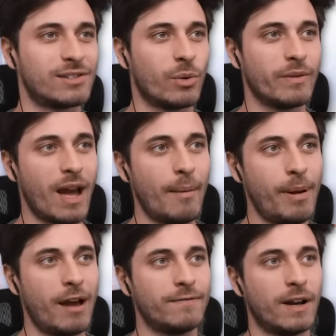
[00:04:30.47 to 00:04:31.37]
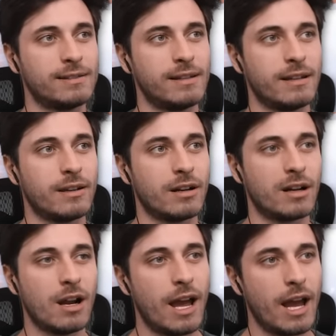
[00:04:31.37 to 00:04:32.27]
So we've got Pat Fusty here,
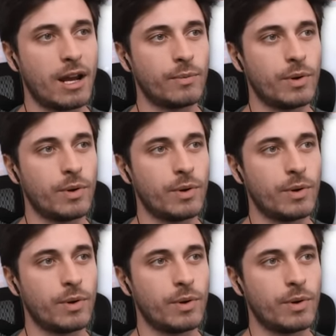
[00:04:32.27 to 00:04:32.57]
and